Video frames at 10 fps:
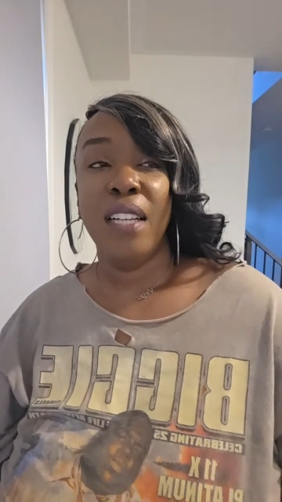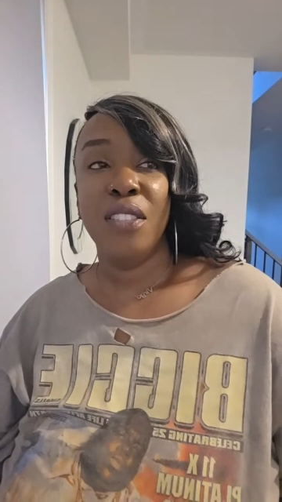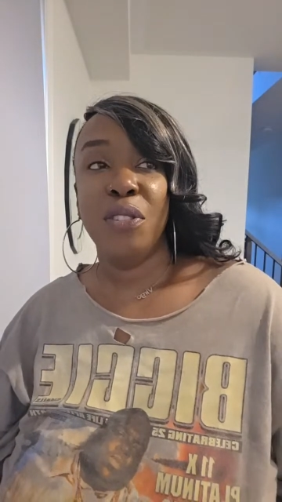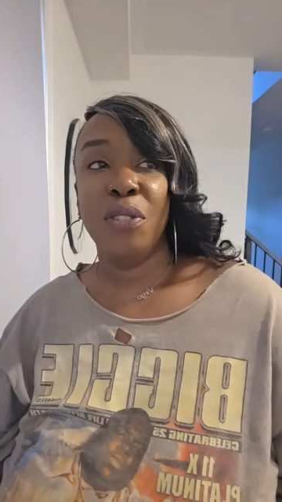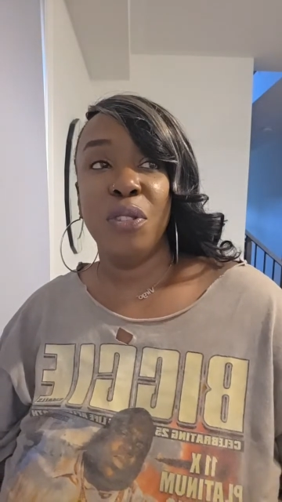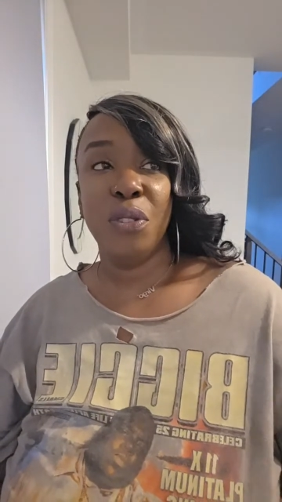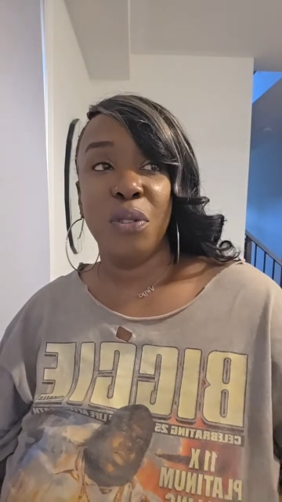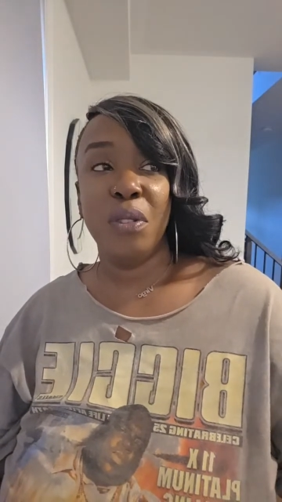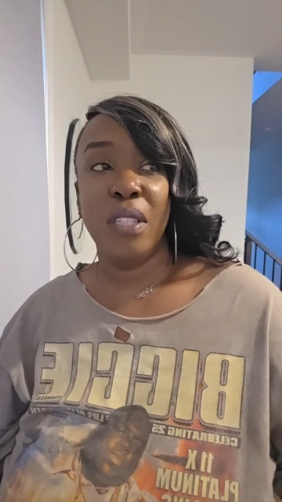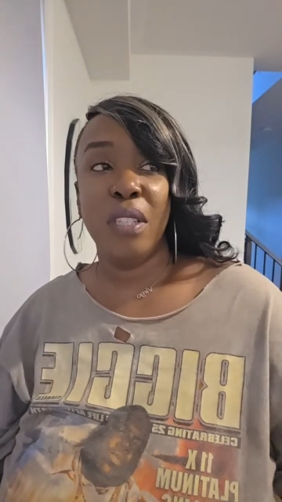She's going to
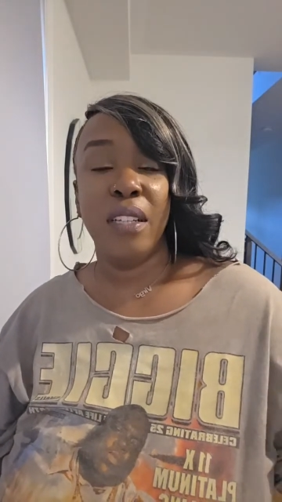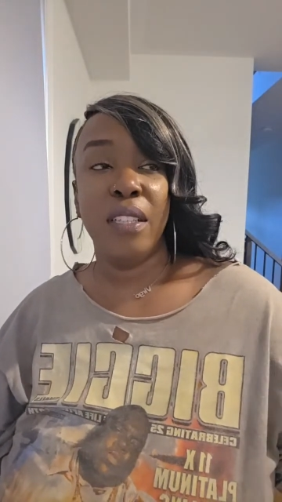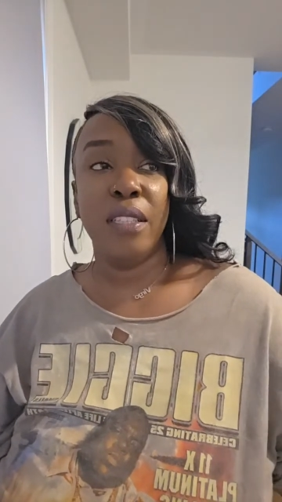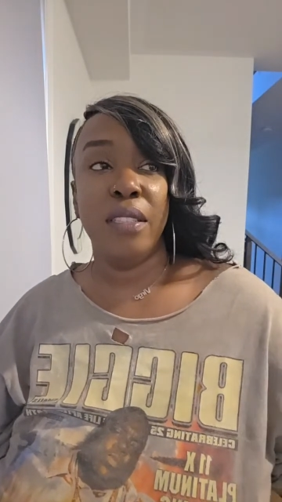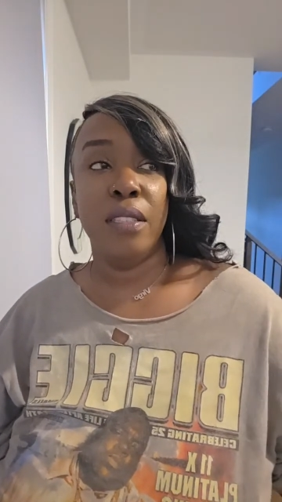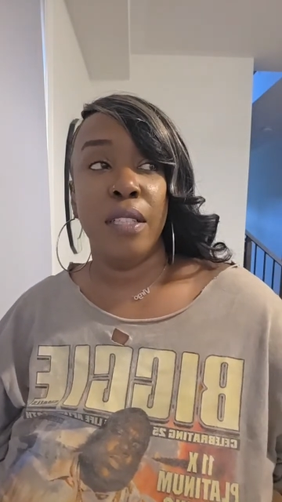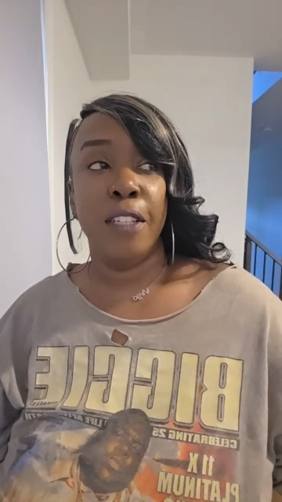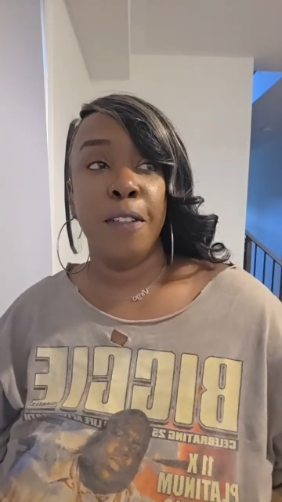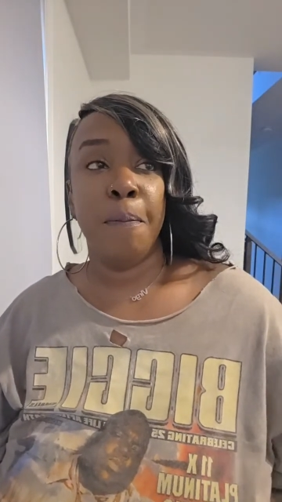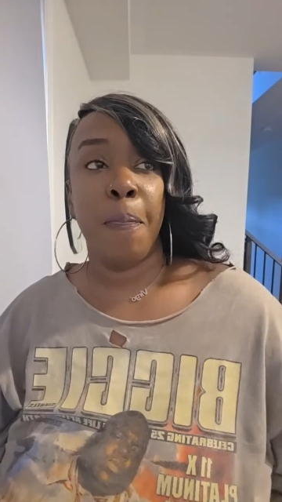school now, and
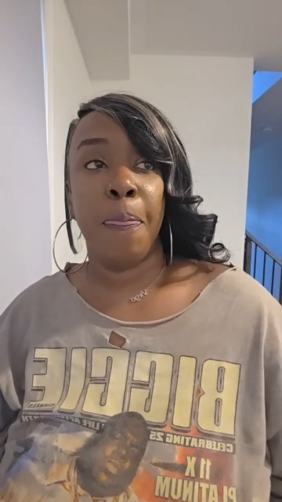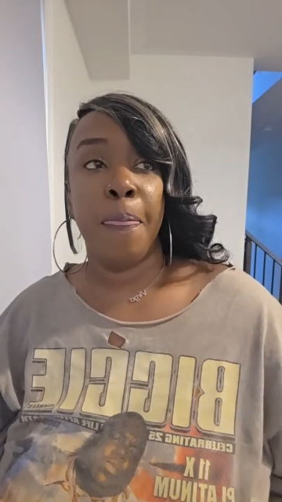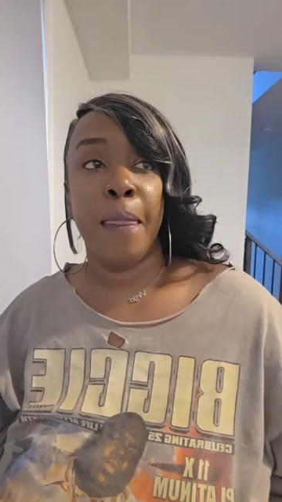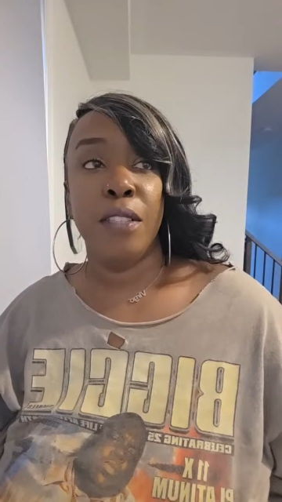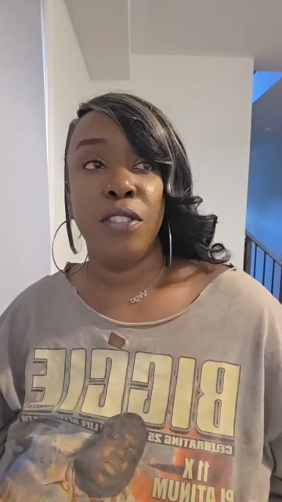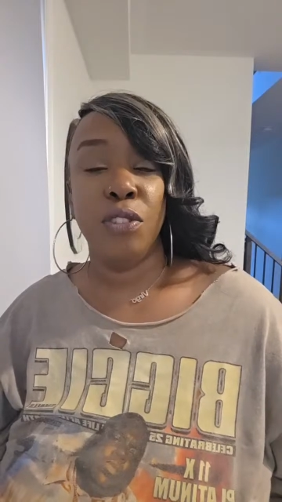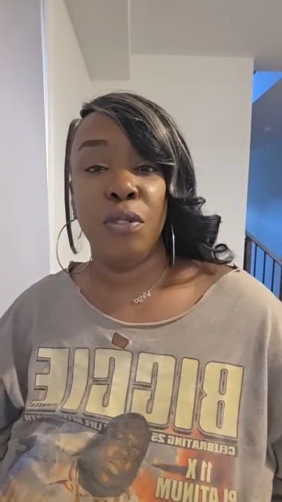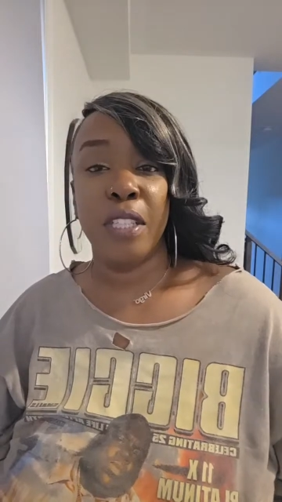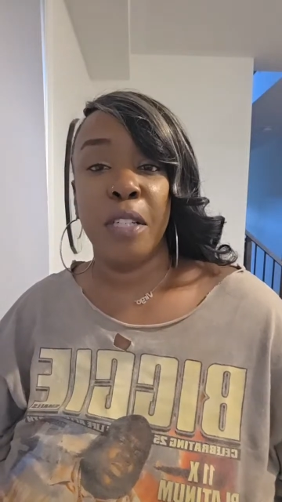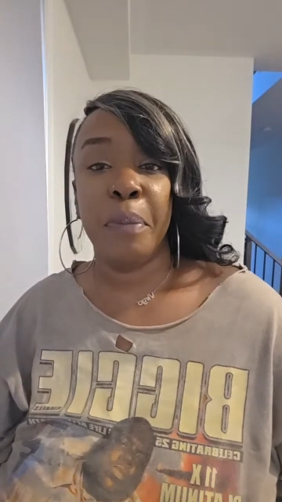she's
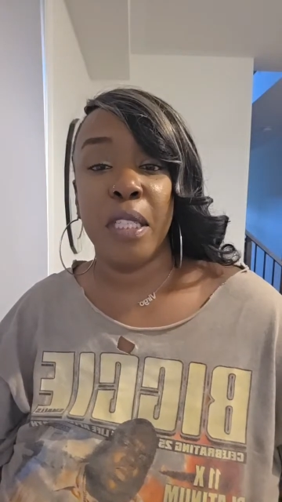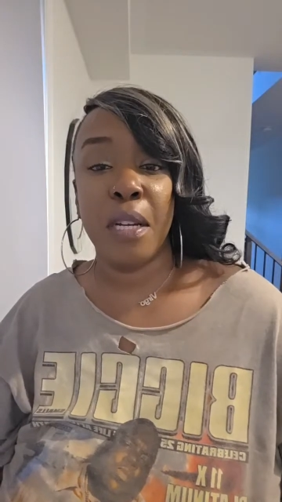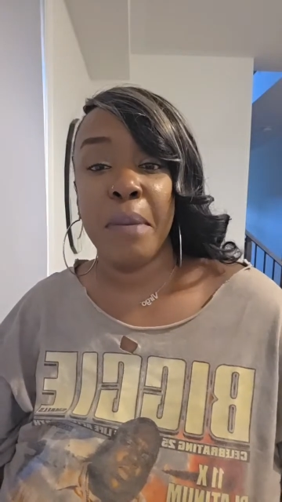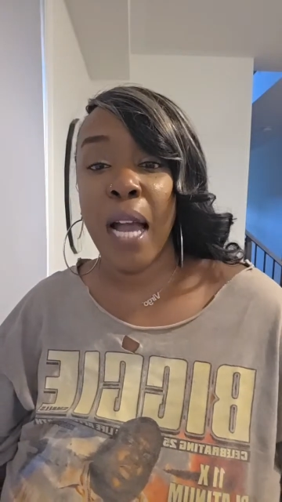doing hair part time.